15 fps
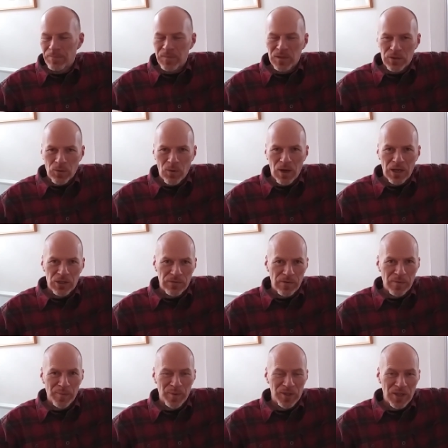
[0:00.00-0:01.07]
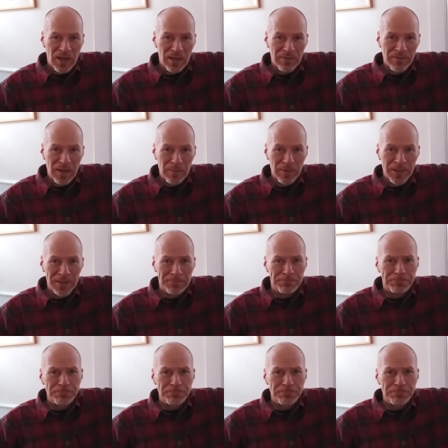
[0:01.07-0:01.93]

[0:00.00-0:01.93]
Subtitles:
squash from the moschata family,